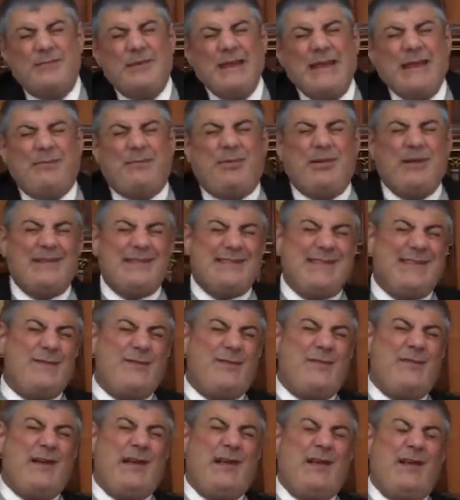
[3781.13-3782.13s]
people
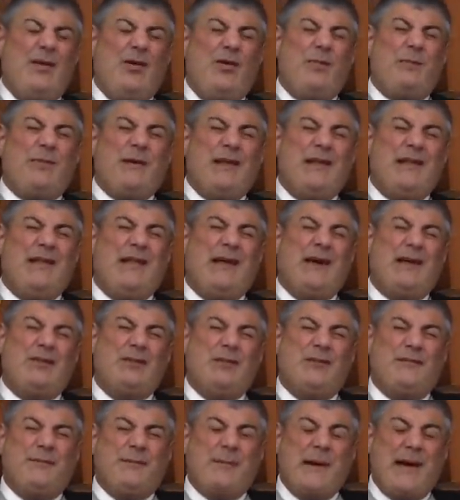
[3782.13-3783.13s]
develop a
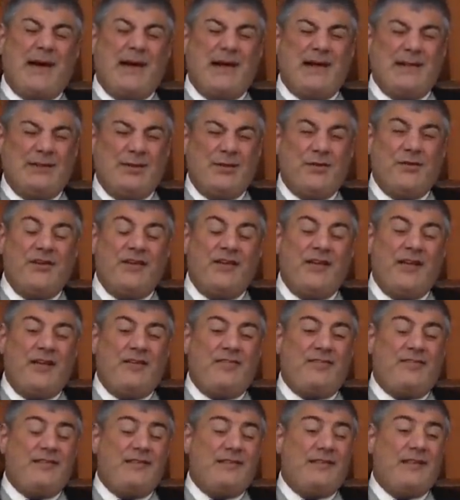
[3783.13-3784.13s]
lot of
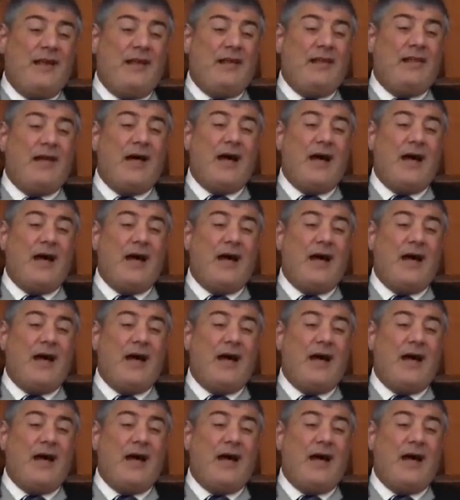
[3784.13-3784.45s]
paranoias in their